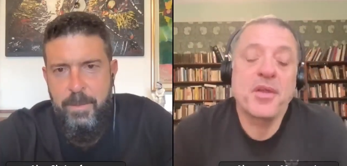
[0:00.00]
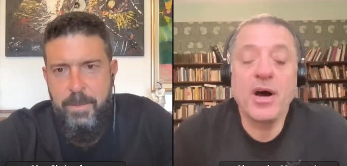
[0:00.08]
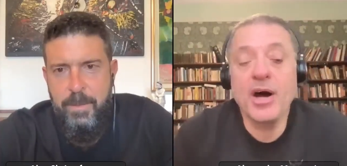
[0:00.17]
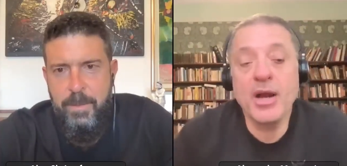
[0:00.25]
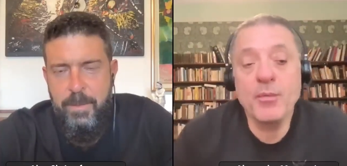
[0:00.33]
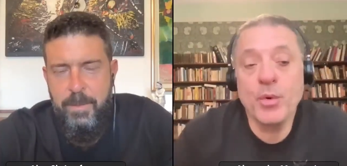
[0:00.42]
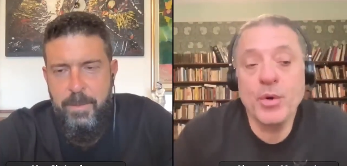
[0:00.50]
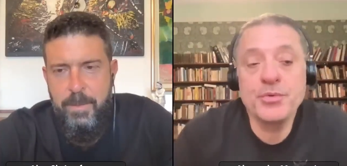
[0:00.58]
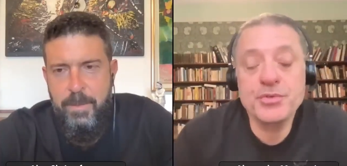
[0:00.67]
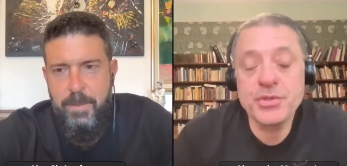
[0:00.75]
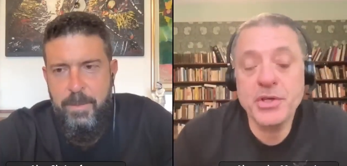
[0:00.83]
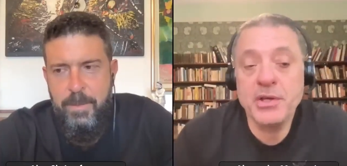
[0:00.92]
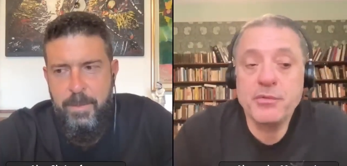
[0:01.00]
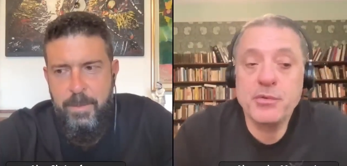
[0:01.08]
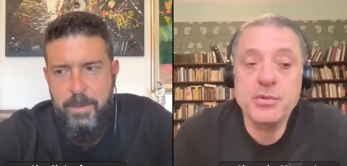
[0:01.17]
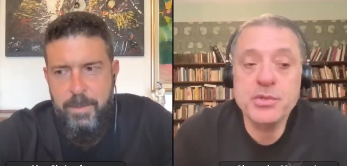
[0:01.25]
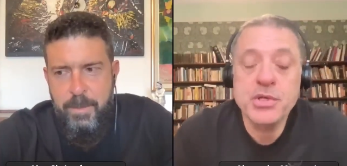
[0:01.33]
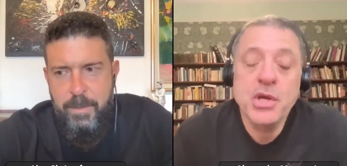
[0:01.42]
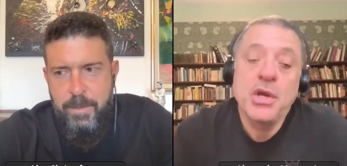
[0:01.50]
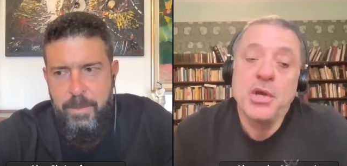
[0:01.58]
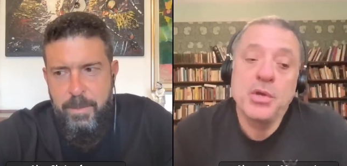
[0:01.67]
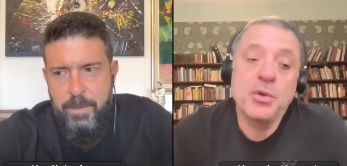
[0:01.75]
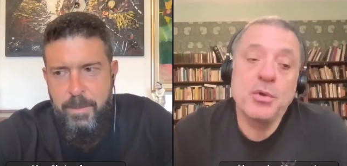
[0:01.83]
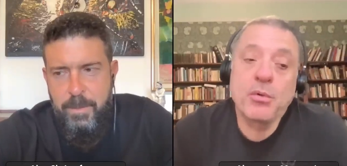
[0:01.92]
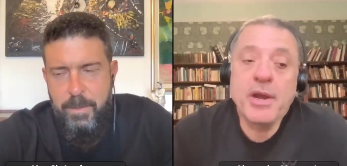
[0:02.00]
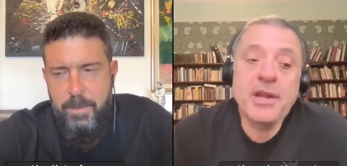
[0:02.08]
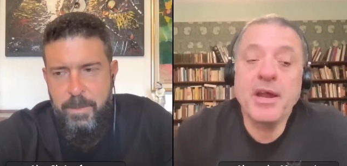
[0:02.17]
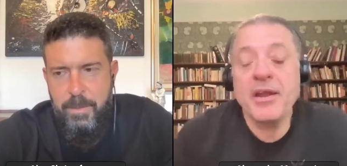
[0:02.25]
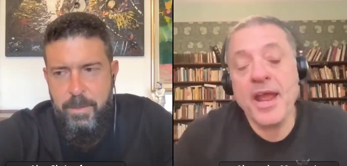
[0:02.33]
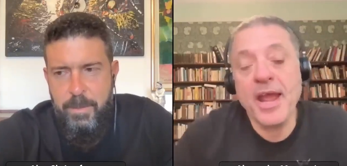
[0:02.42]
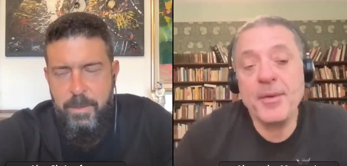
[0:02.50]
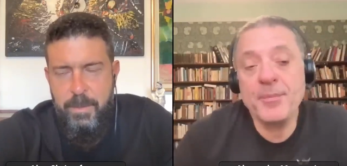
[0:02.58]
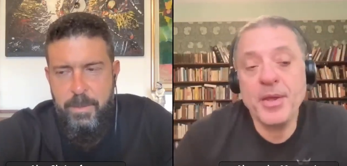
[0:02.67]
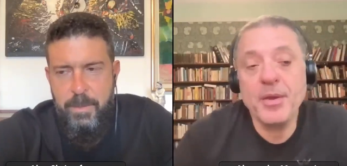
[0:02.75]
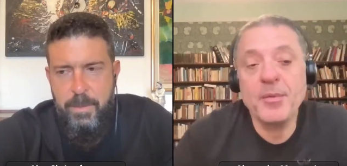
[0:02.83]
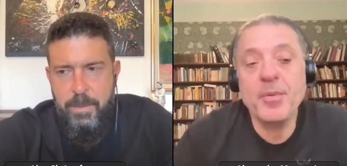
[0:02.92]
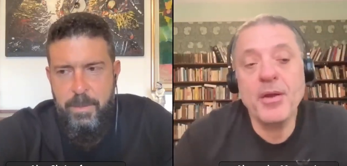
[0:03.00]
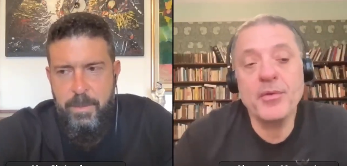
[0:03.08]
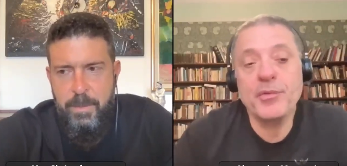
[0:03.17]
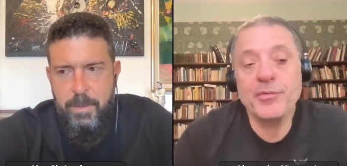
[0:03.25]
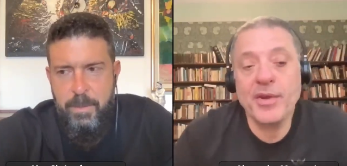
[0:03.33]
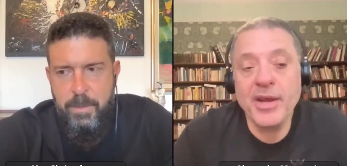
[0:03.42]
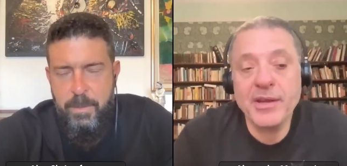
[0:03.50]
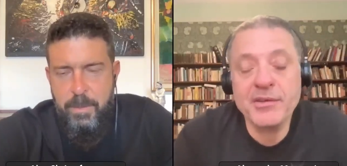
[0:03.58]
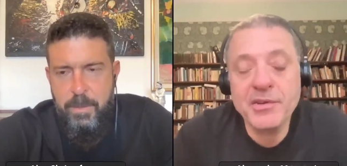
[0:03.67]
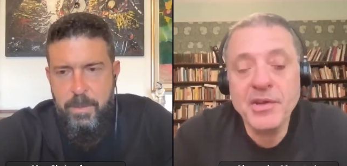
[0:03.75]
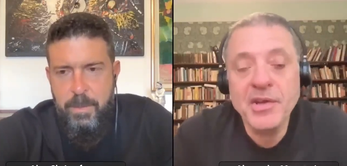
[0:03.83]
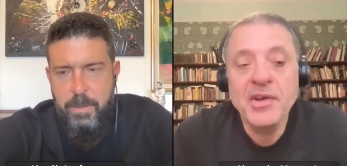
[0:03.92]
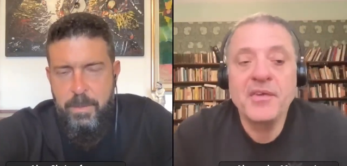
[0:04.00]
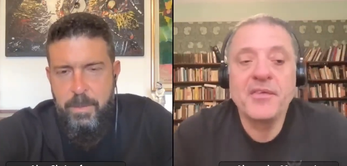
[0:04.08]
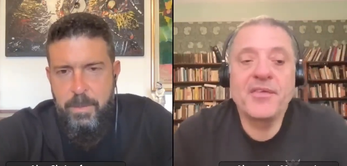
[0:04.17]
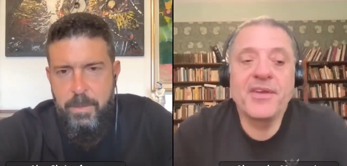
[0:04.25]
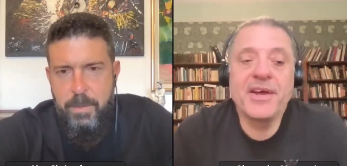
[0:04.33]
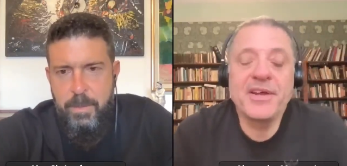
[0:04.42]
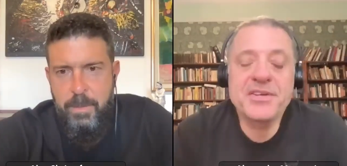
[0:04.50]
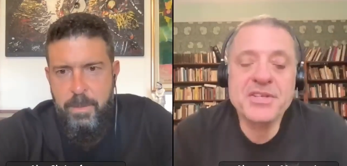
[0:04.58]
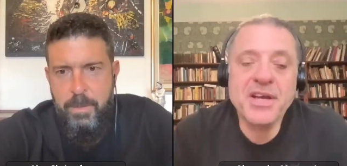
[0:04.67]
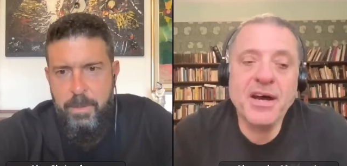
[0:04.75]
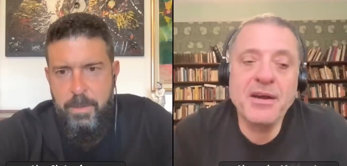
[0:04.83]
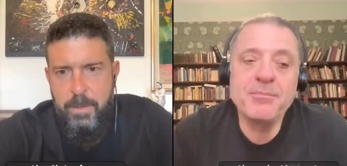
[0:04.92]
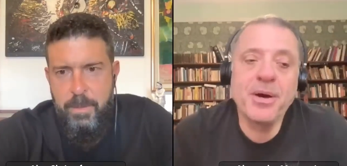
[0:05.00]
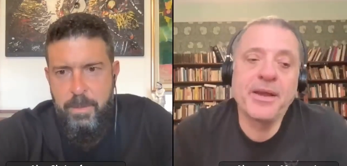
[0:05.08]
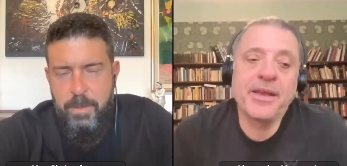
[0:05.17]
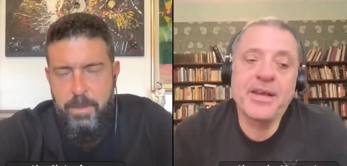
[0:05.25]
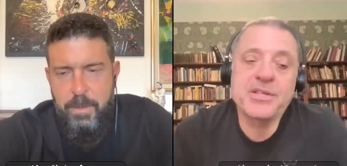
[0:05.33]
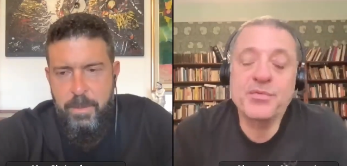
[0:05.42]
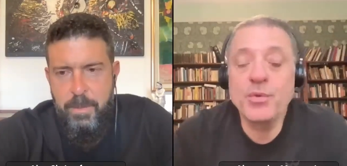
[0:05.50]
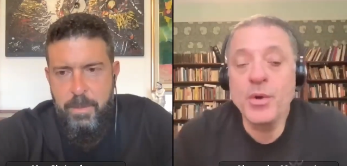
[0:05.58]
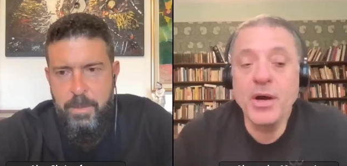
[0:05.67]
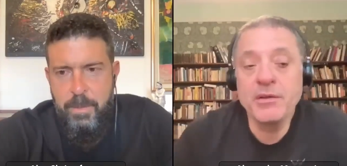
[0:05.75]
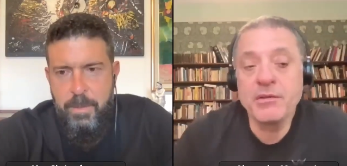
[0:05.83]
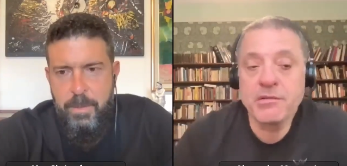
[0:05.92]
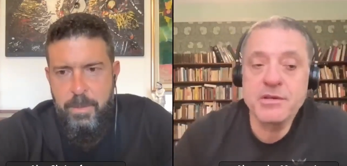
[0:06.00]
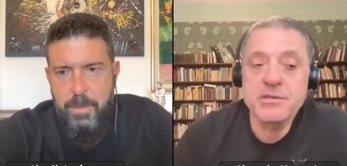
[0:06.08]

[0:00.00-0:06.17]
Speaker 1: I want." And of course, you're already unhappy about the fact that I'm buying S four hundred